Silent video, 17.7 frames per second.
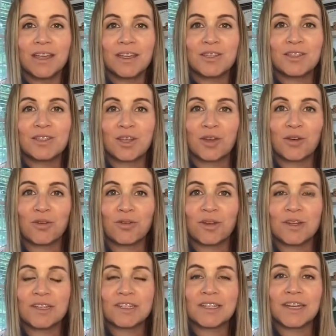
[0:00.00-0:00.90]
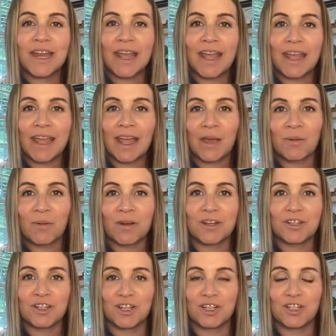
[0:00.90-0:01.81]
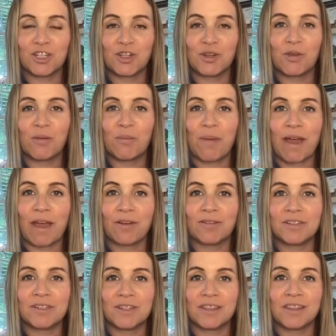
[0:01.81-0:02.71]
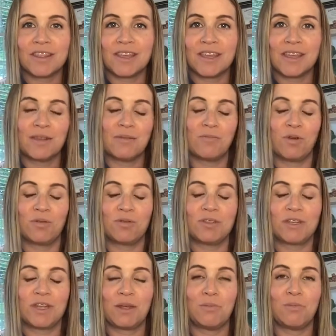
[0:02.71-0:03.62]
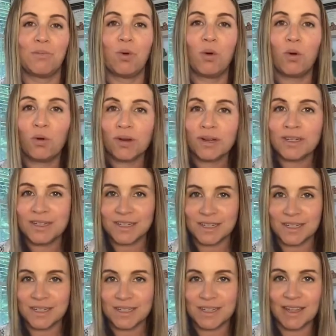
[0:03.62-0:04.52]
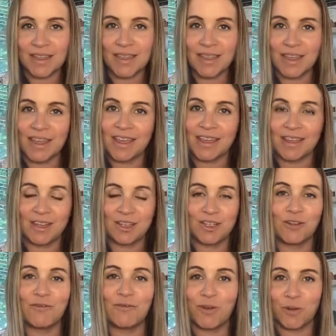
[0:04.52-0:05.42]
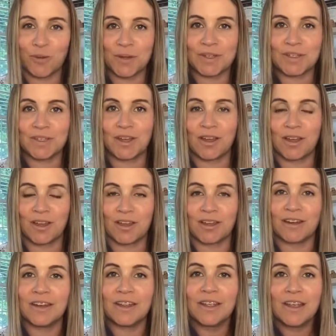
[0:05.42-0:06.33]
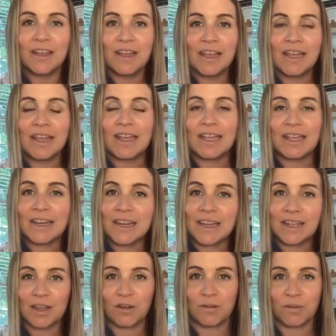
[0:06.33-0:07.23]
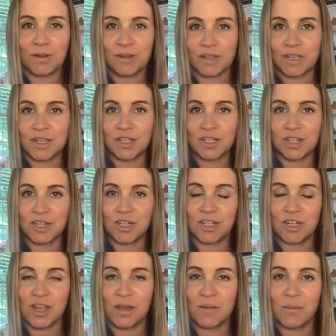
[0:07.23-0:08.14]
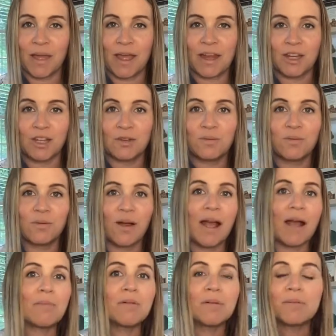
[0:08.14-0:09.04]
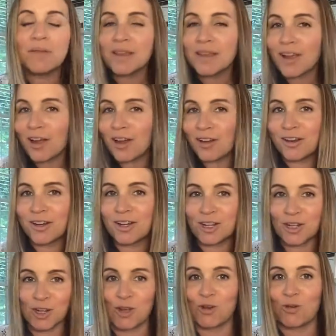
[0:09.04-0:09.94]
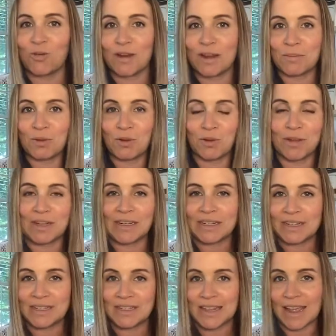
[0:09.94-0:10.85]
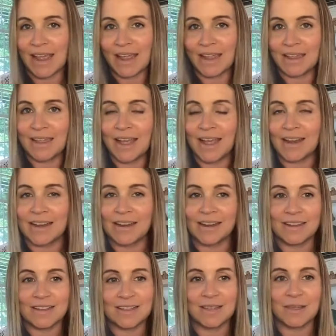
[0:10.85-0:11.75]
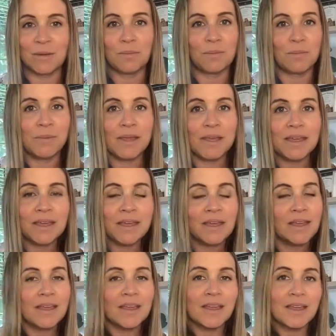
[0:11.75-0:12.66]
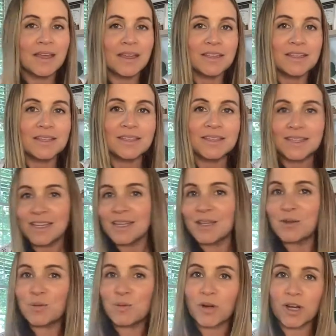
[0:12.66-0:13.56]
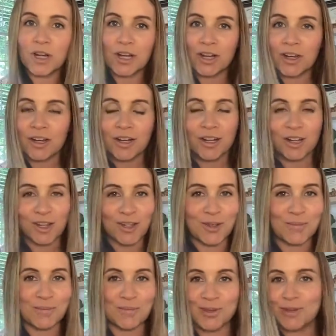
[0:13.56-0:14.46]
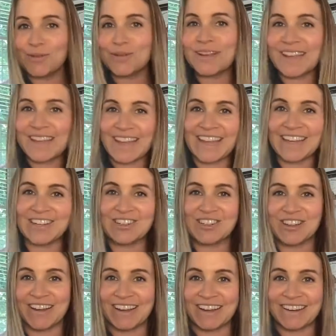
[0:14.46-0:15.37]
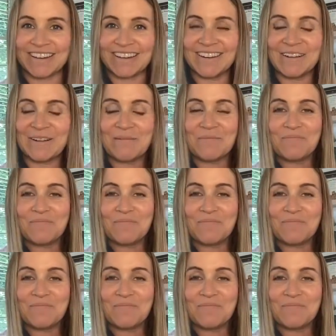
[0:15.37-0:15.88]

So, today I want to talk to you about the most important thing to focus on in a relationship. And you probably already know what I'm going to say, and it is the big C word communication.